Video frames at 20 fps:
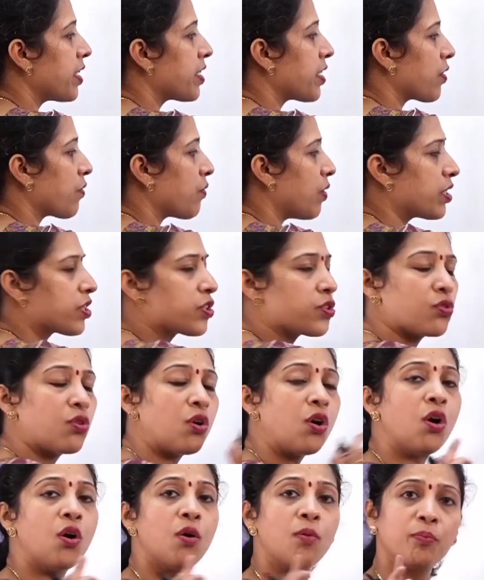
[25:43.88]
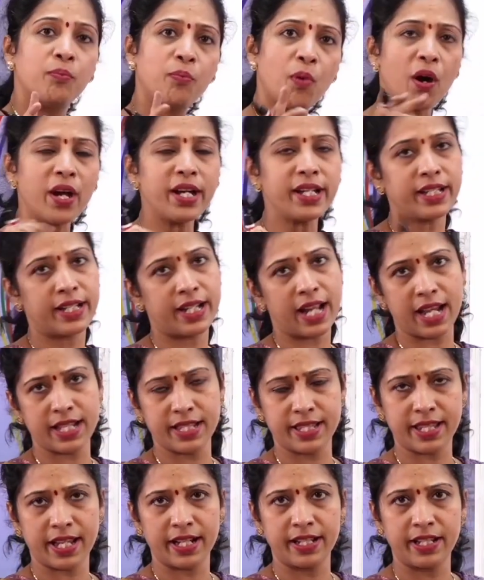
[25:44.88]
is equals to
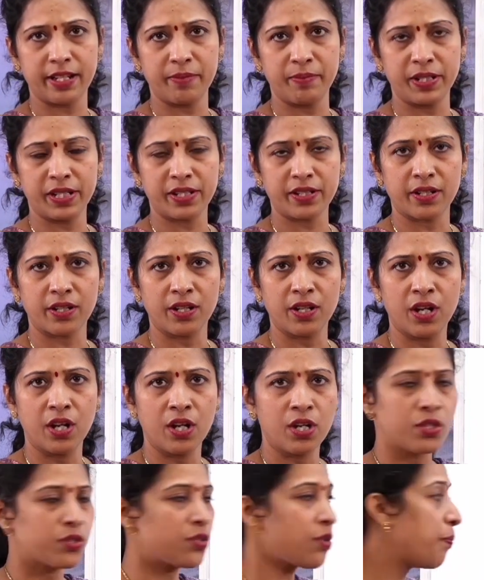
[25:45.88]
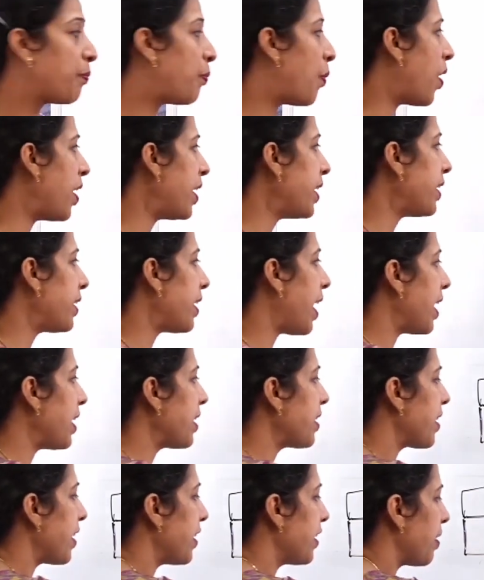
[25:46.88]
0.9 centimeter. So
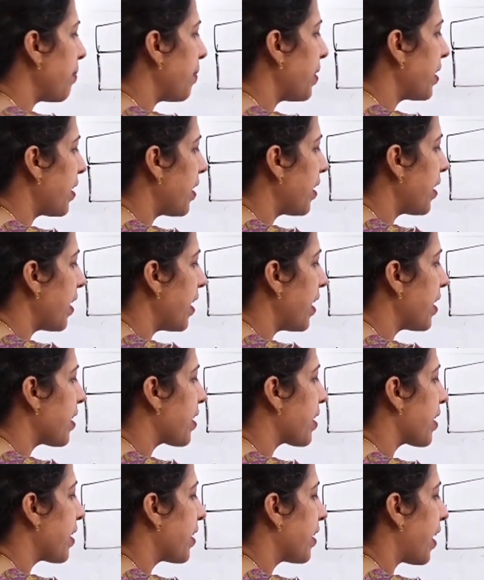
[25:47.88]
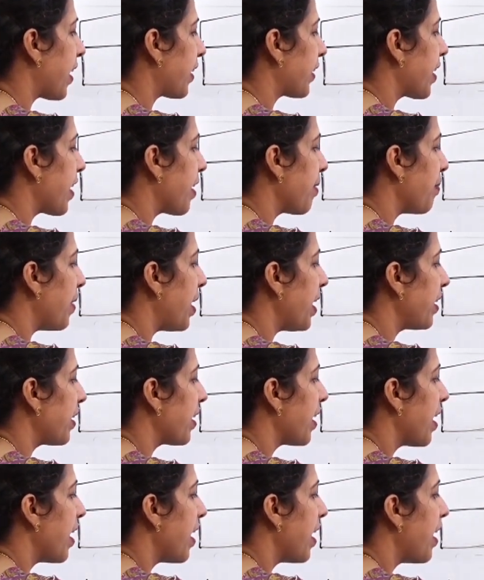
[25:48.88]
0.9 centimeter is nothing
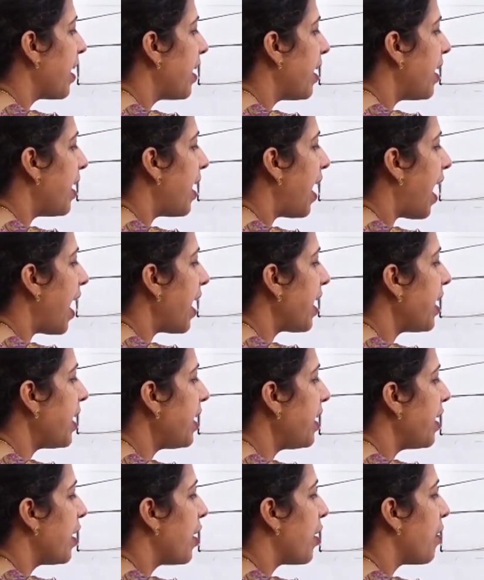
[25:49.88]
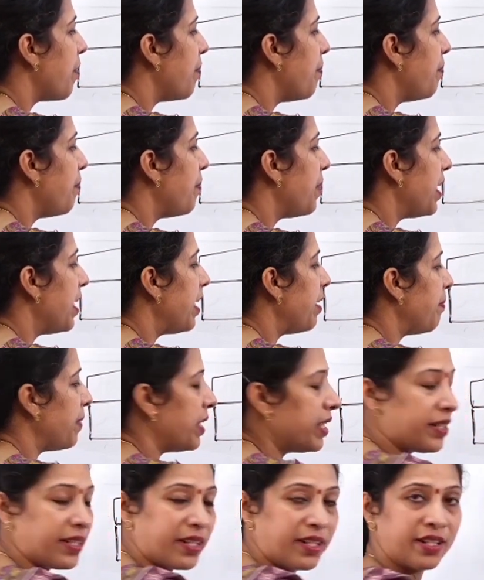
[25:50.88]
but 9
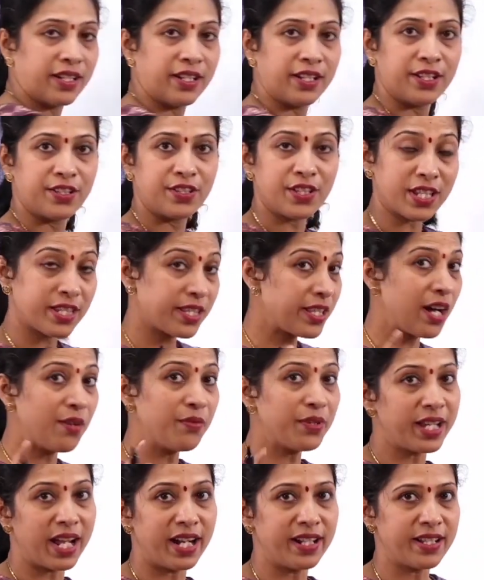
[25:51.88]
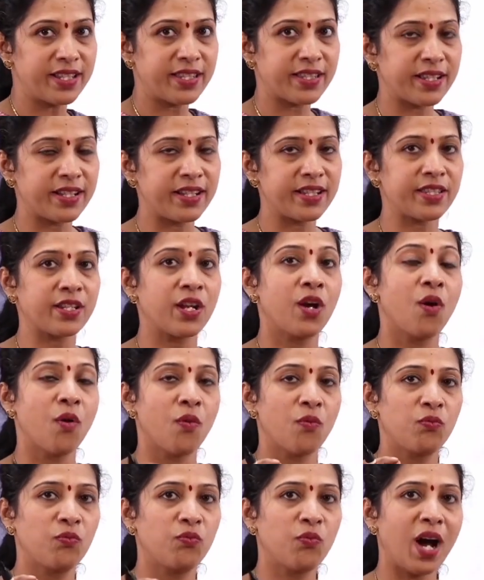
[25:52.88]
millimeter. Just now we had discussed
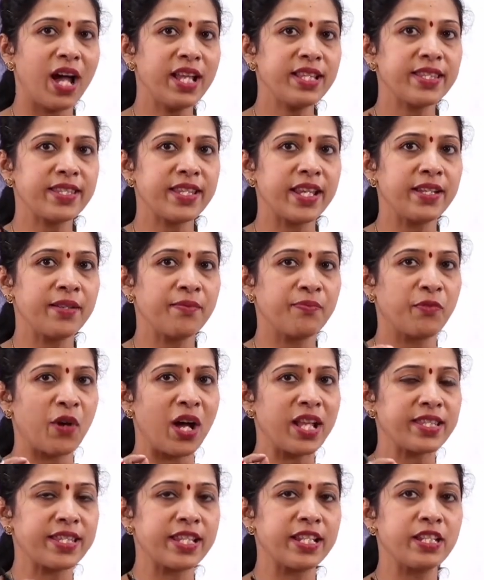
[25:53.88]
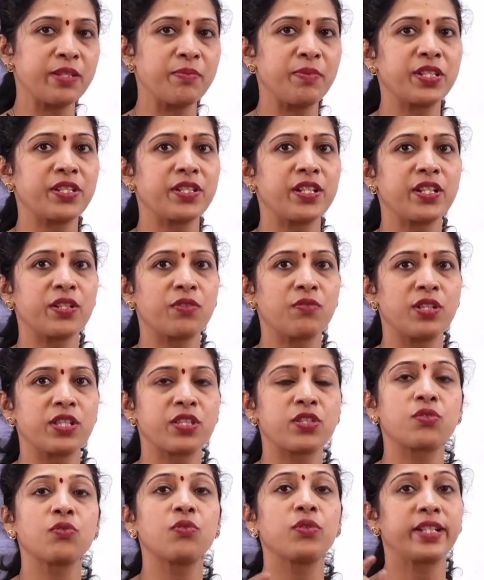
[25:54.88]
1 centimeter
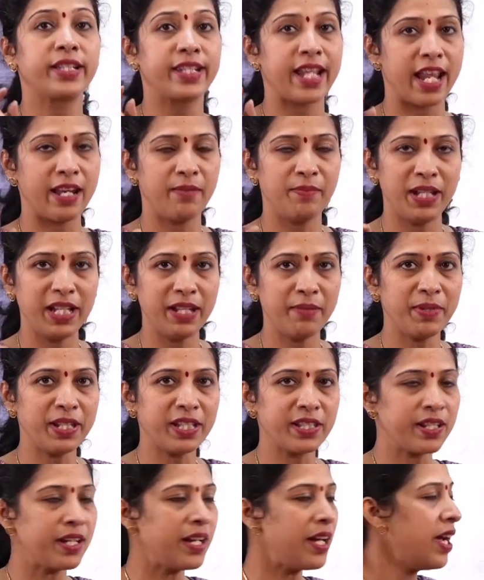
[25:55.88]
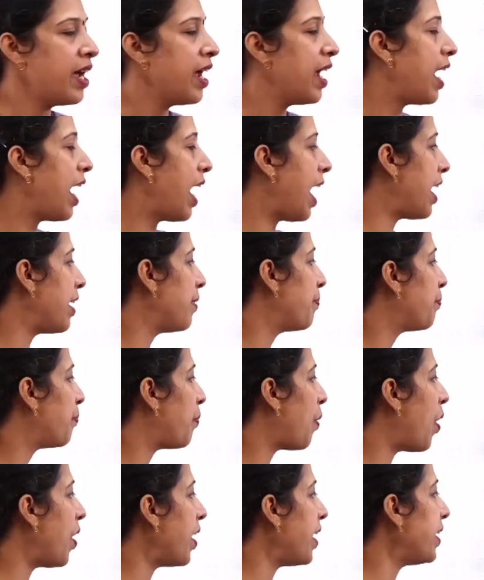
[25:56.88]
equals to 10 millimeter and
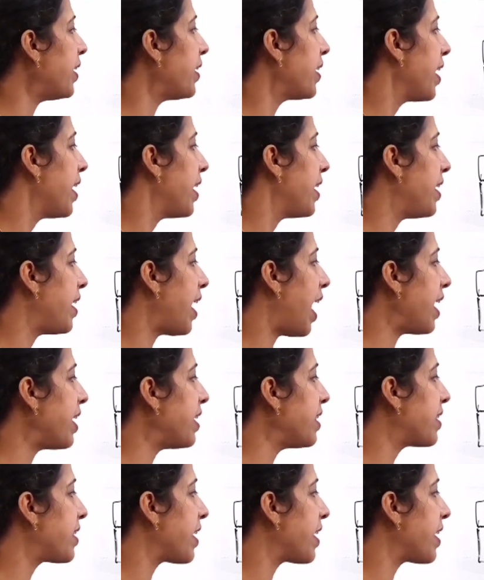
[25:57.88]
0.9